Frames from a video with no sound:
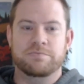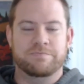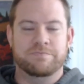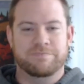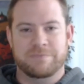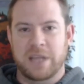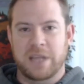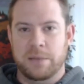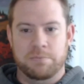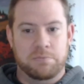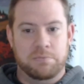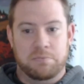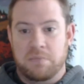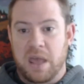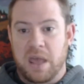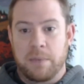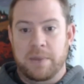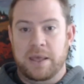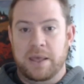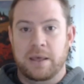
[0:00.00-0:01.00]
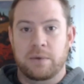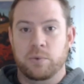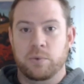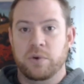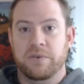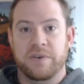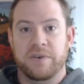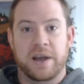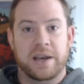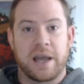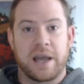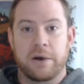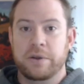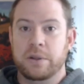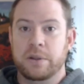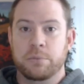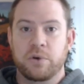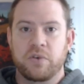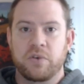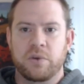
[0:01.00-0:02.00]
and maybe we'll find out in the
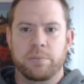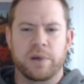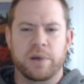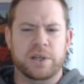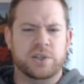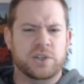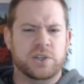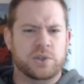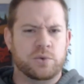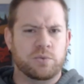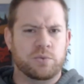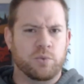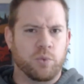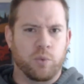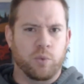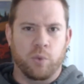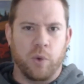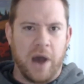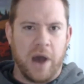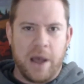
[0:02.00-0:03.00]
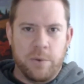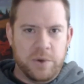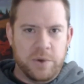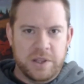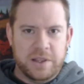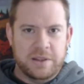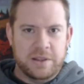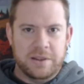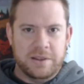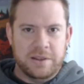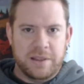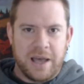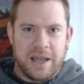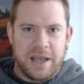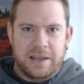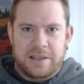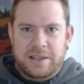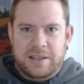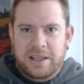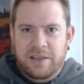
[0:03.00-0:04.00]
movie, but just why would that
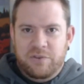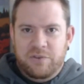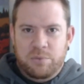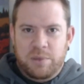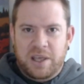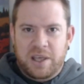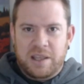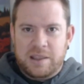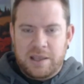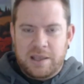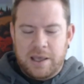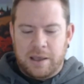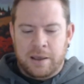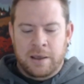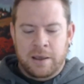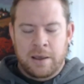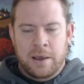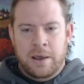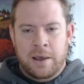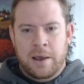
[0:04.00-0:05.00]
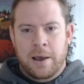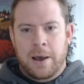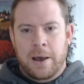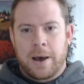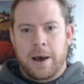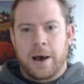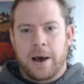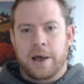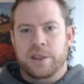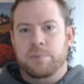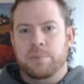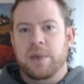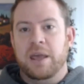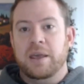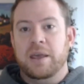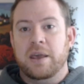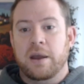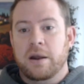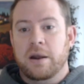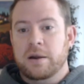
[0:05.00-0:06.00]
even be a thing? The main
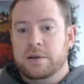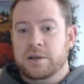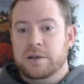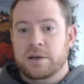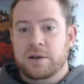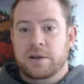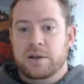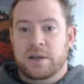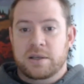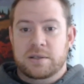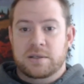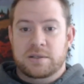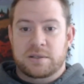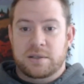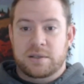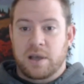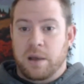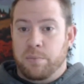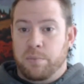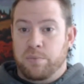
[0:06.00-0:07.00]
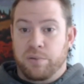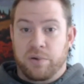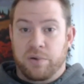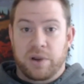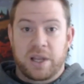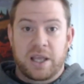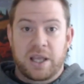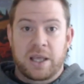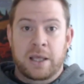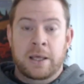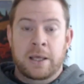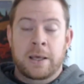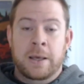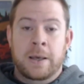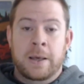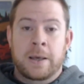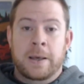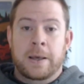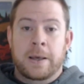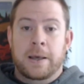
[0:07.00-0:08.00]
character is a pretty
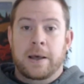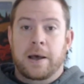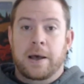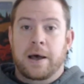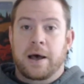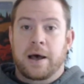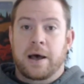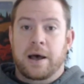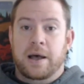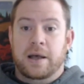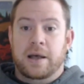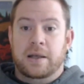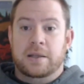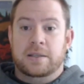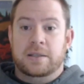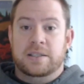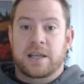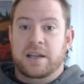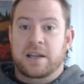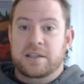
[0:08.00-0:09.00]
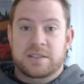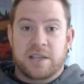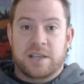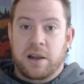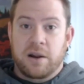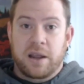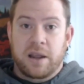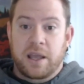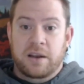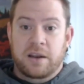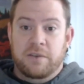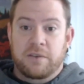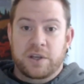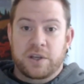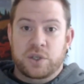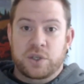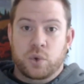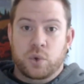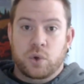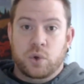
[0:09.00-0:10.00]
sedentary
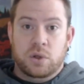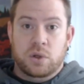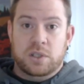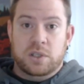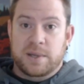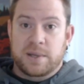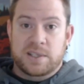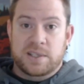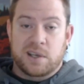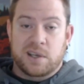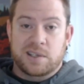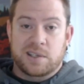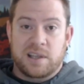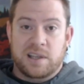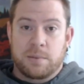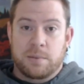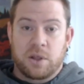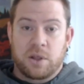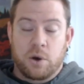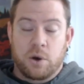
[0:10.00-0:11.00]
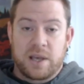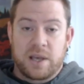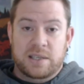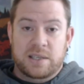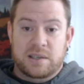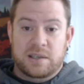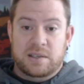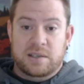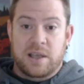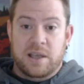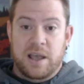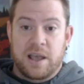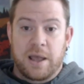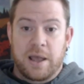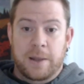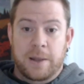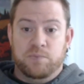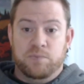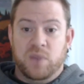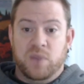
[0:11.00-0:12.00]
individual, spends all his time in the Oasis,
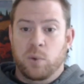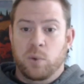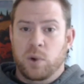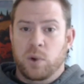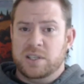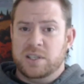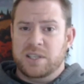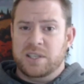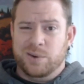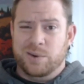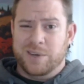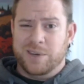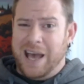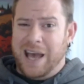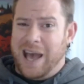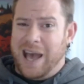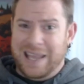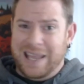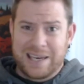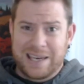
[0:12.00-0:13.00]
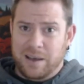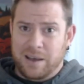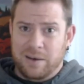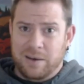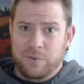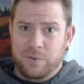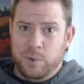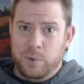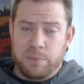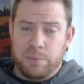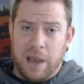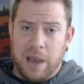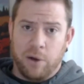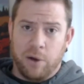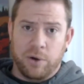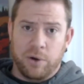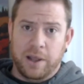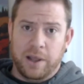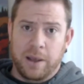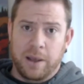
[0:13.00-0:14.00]
and he works out kind of when
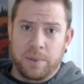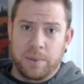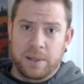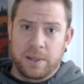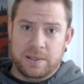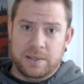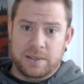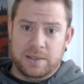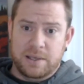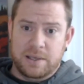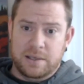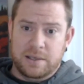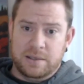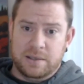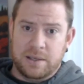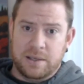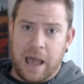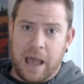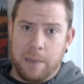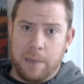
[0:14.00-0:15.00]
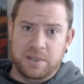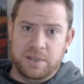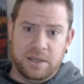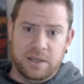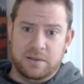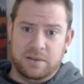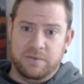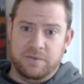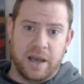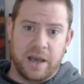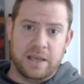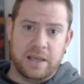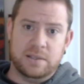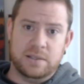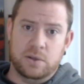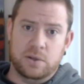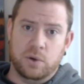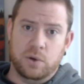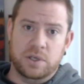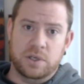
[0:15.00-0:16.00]
powering up his haptic device
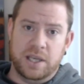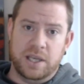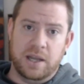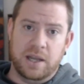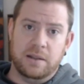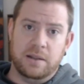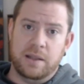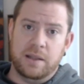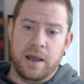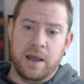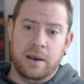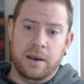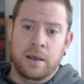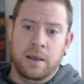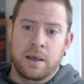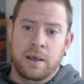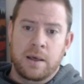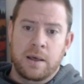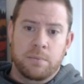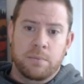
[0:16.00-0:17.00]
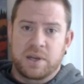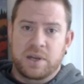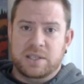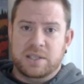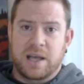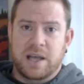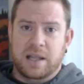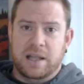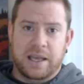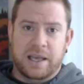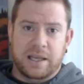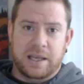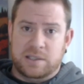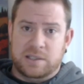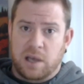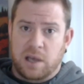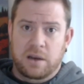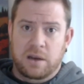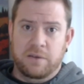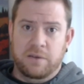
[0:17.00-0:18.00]
in order to get online, but it's not like a
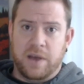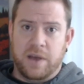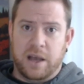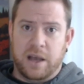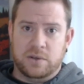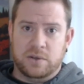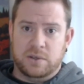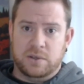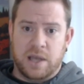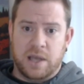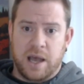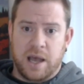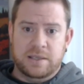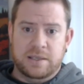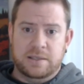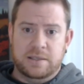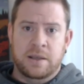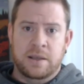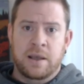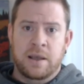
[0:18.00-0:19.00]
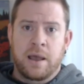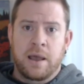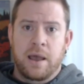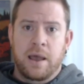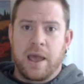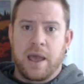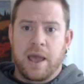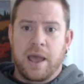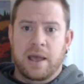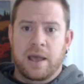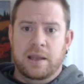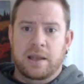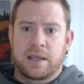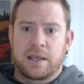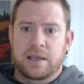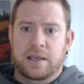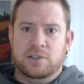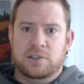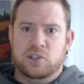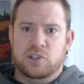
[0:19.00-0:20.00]
ton of exercise, and
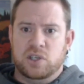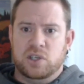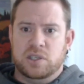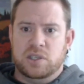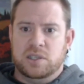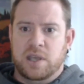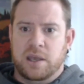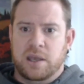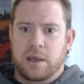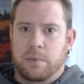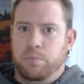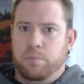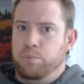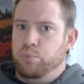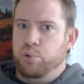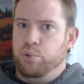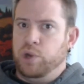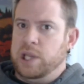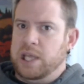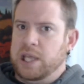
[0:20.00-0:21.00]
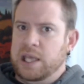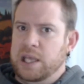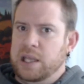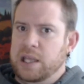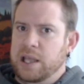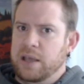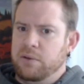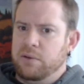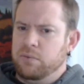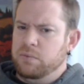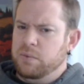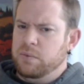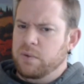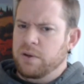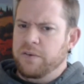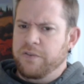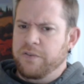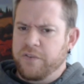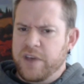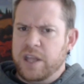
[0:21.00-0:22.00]
he's just like a pretty like
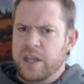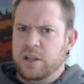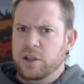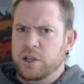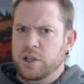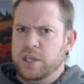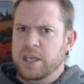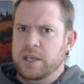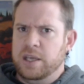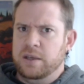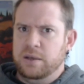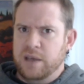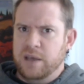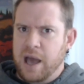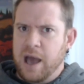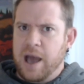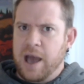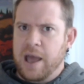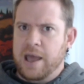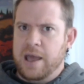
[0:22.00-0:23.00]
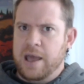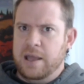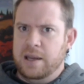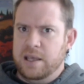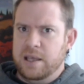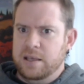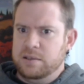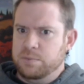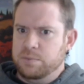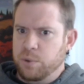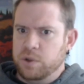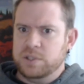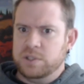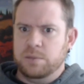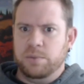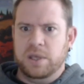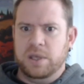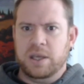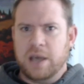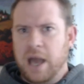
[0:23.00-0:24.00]
fit looking guy, and he's supposed to
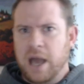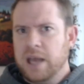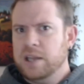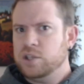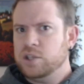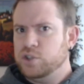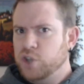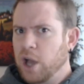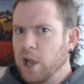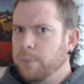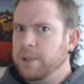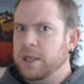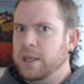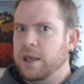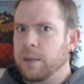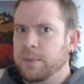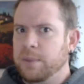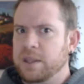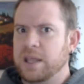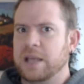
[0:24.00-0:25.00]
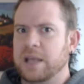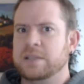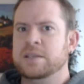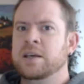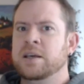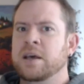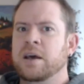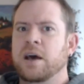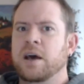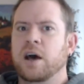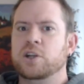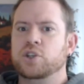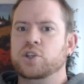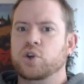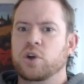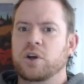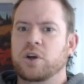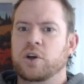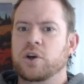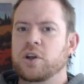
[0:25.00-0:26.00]
be kind of chubby. I mean, that's
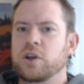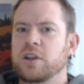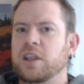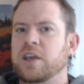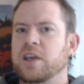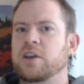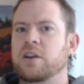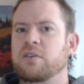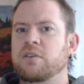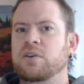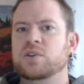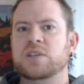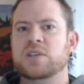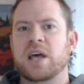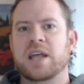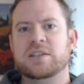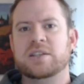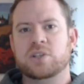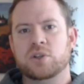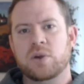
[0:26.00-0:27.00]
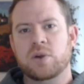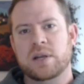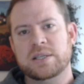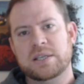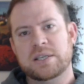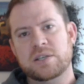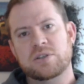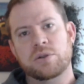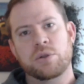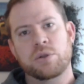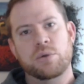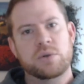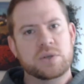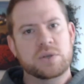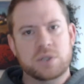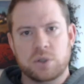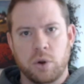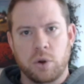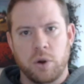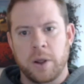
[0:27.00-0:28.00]
they could have used that as a transition through the
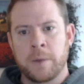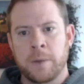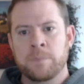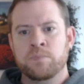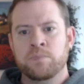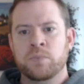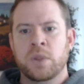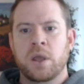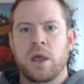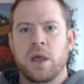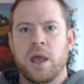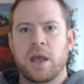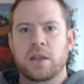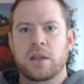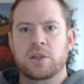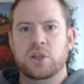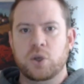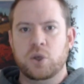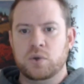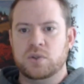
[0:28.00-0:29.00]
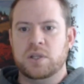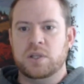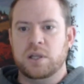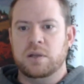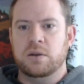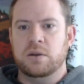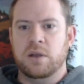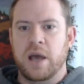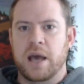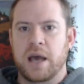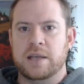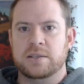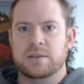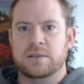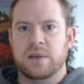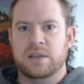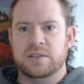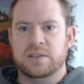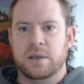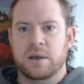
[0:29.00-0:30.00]
story and used it as
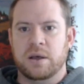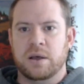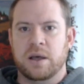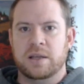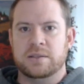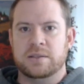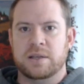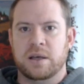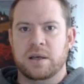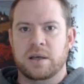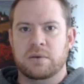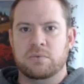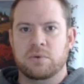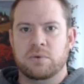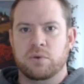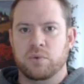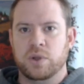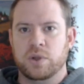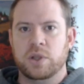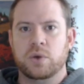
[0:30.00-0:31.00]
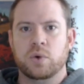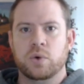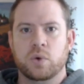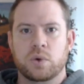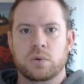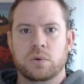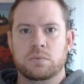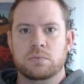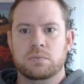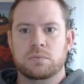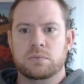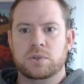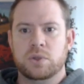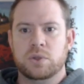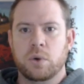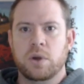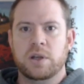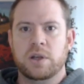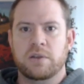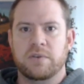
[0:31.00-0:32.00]
a really cool
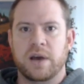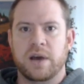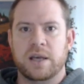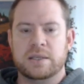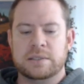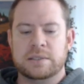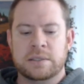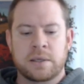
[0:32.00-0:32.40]
story device,